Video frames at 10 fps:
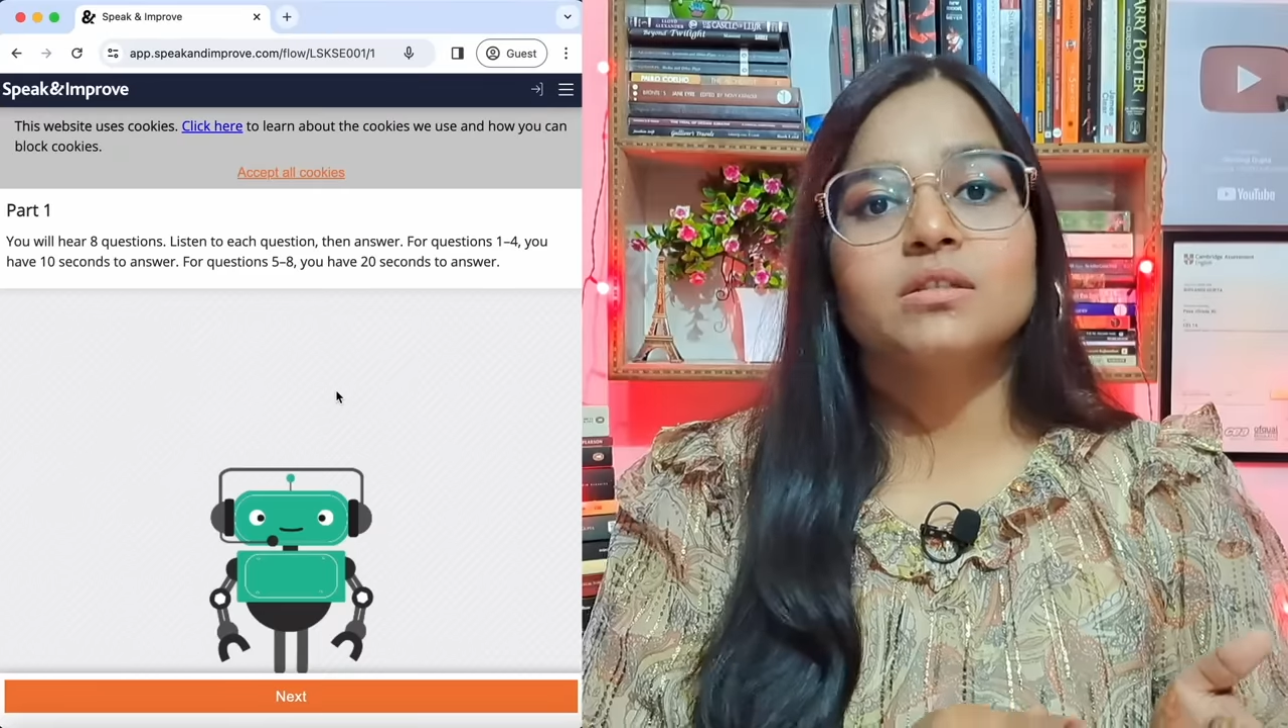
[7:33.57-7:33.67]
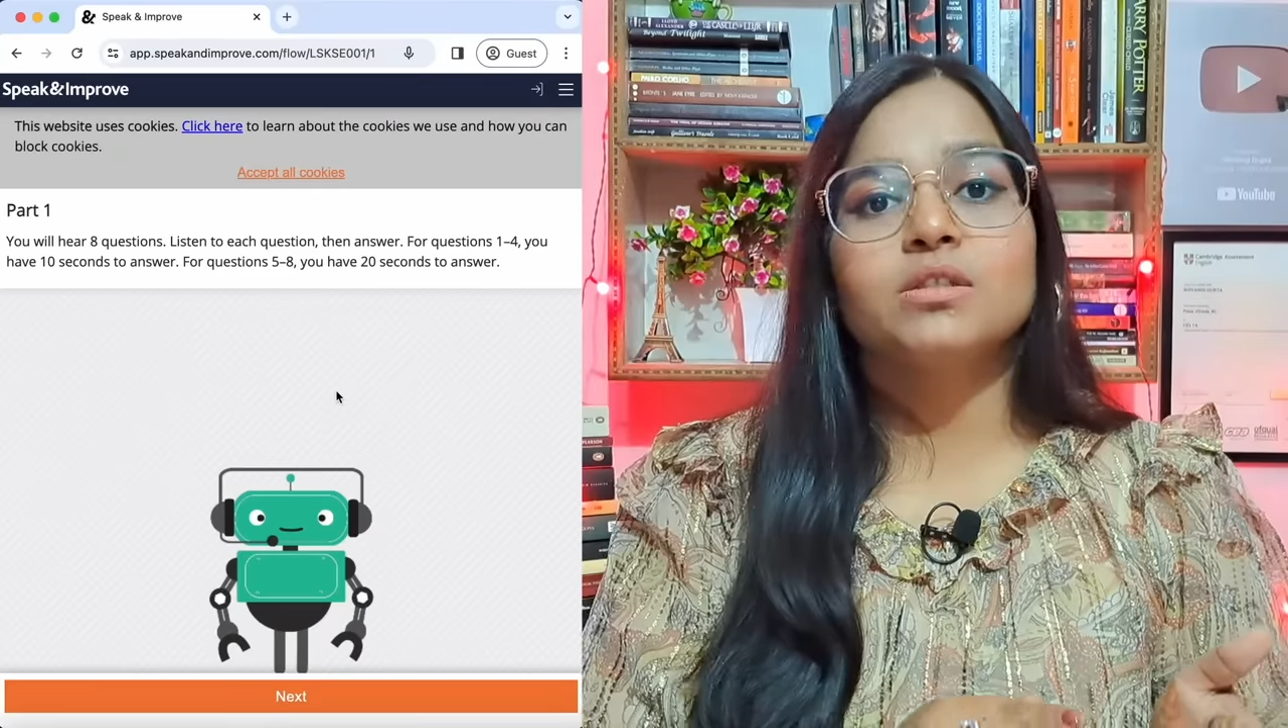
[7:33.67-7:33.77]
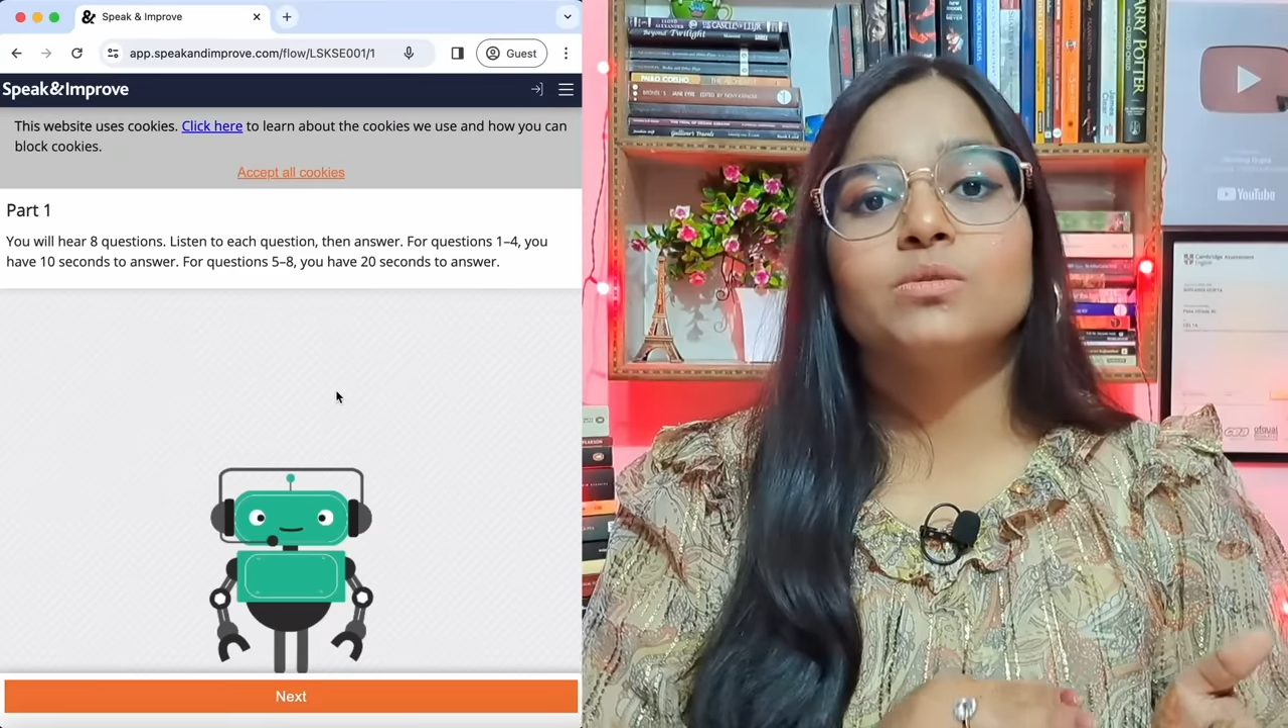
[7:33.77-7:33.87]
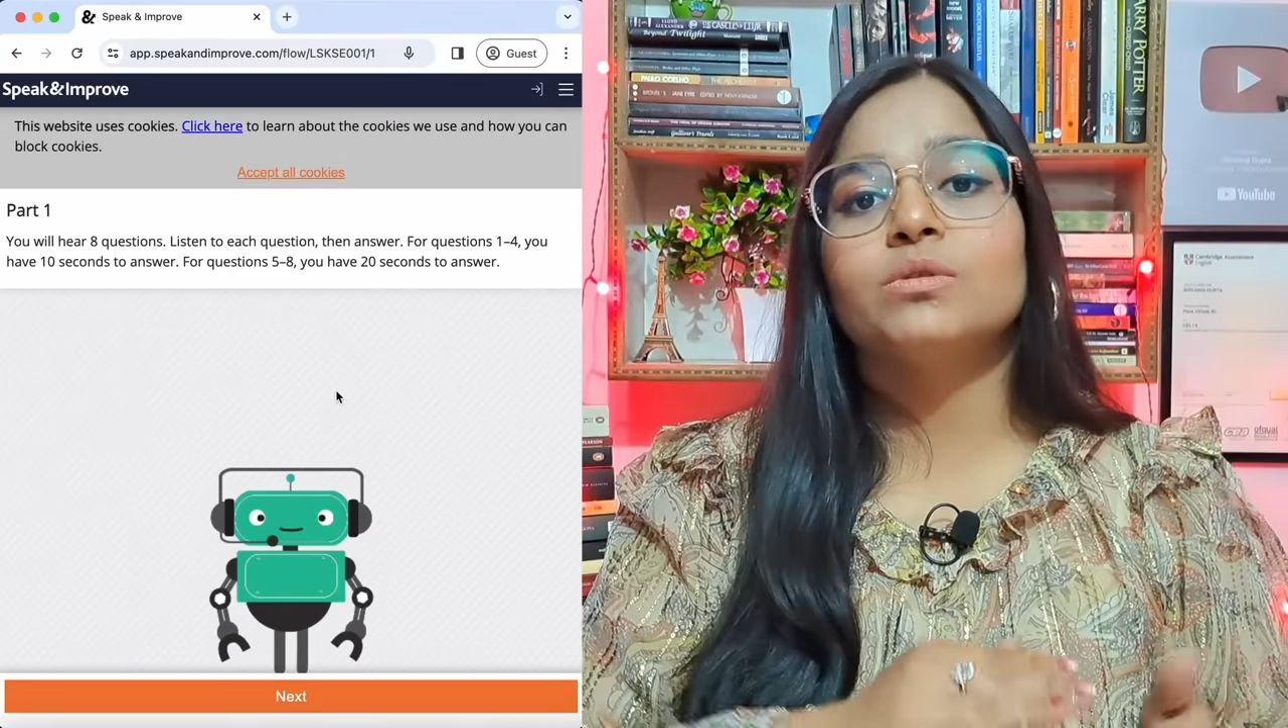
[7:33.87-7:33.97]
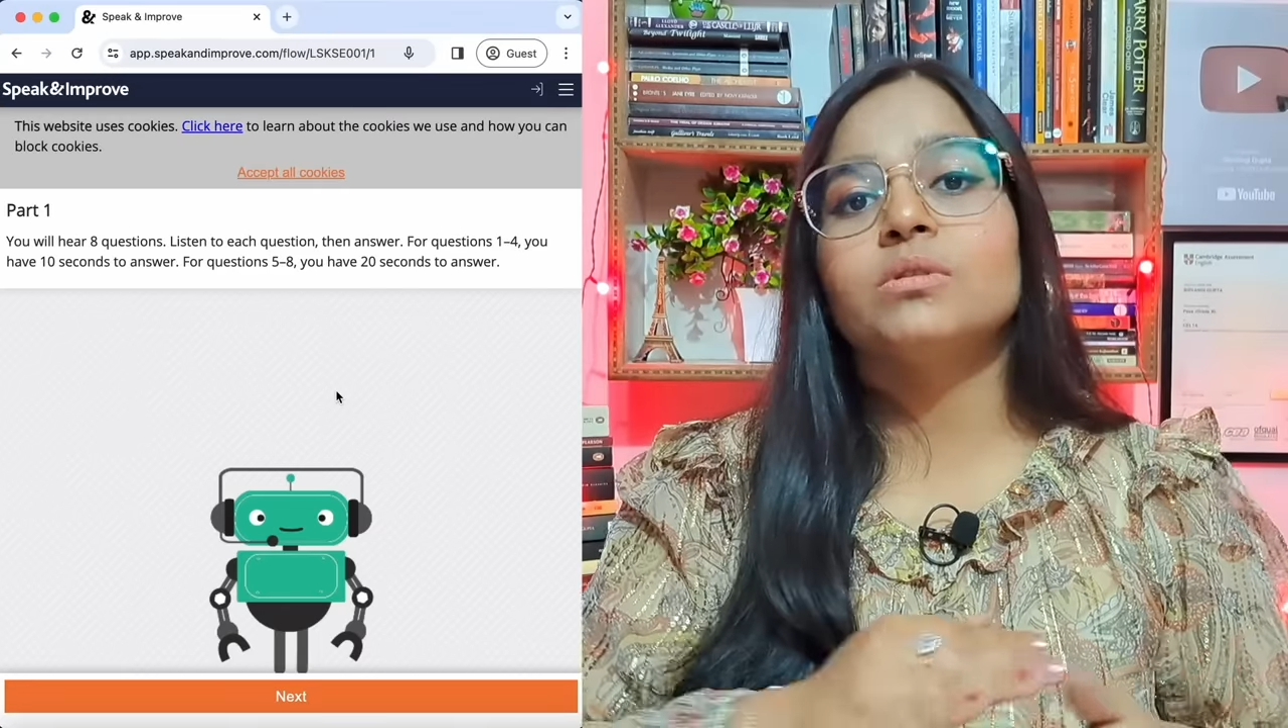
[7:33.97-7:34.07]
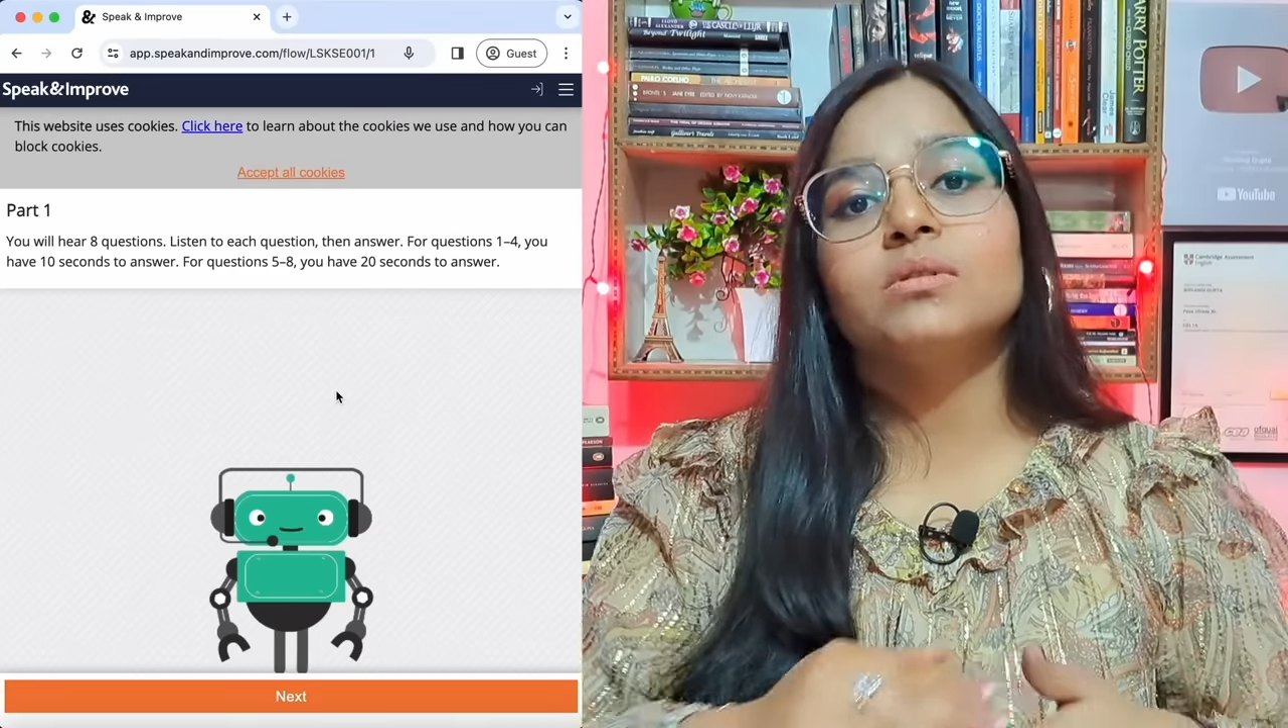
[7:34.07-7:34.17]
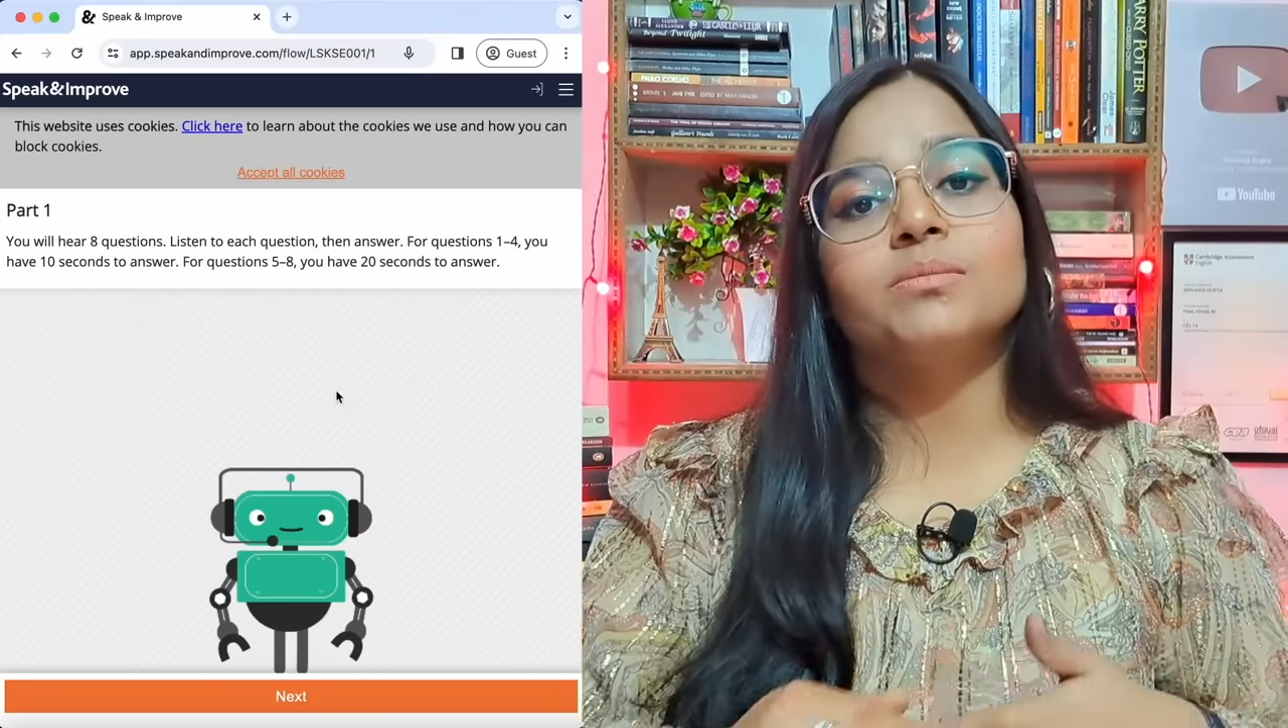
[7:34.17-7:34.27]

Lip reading: you